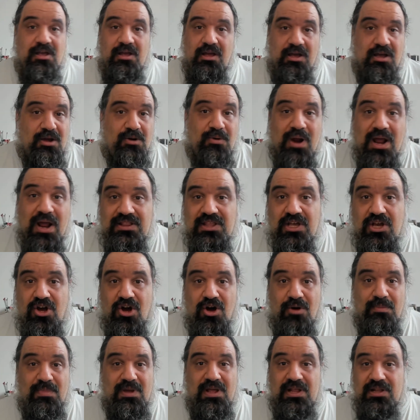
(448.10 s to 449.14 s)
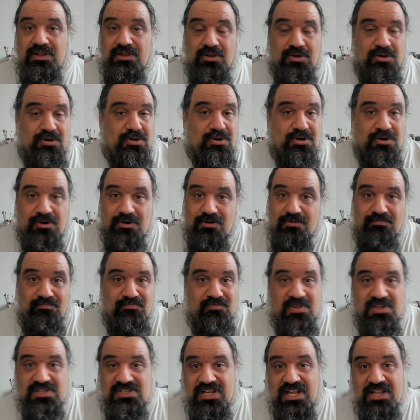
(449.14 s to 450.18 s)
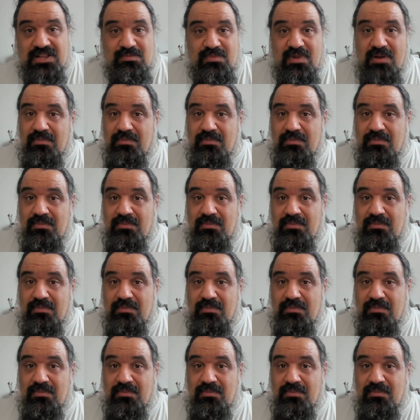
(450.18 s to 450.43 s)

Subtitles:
write a comment or send me